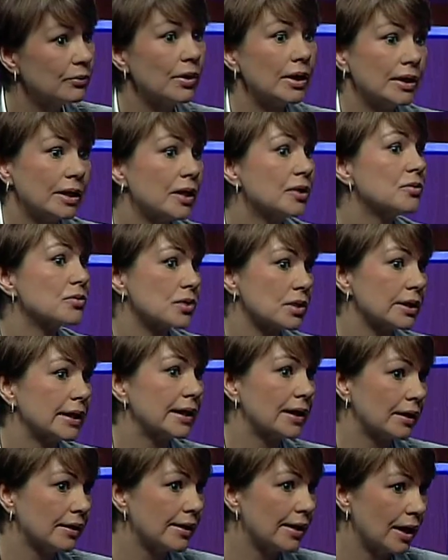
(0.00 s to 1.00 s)
And I usually
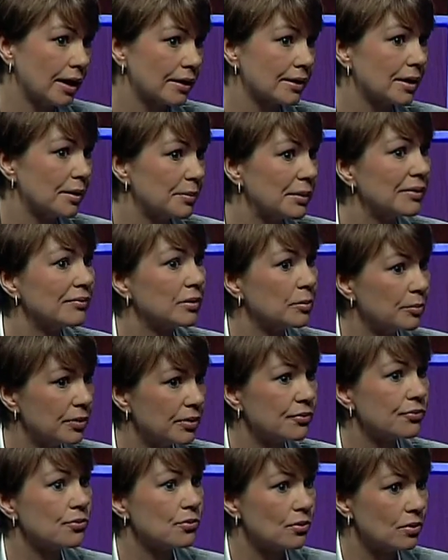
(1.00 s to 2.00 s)
contact them even
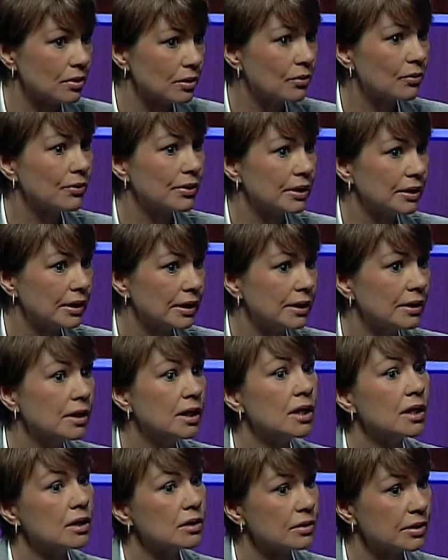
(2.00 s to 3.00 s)
before going in,
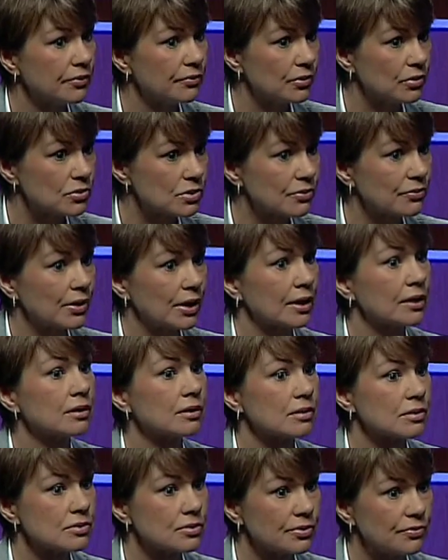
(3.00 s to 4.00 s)
review the
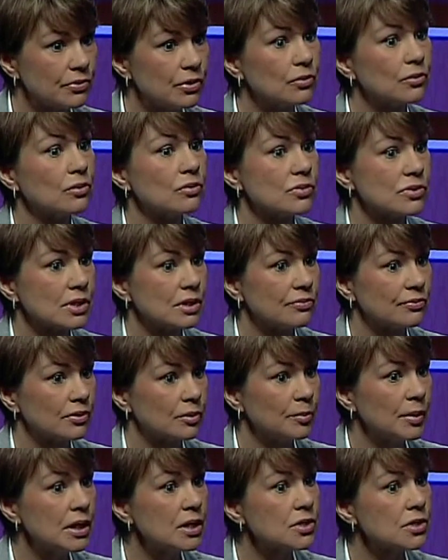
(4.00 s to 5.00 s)
records, review all the
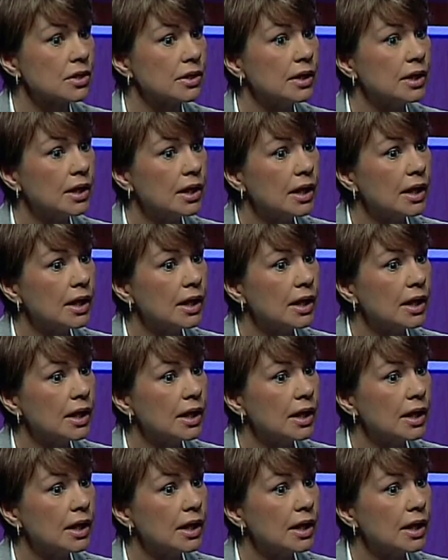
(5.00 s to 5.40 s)
information.